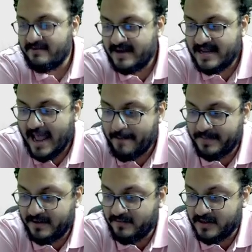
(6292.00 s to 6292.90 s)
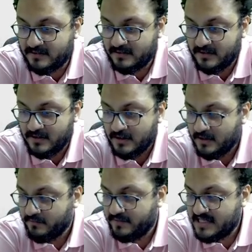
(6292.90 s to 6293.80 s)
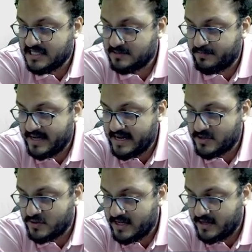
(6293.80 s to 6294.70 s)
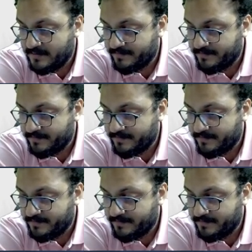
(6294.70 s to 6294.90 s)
very happy with Vidit's play today.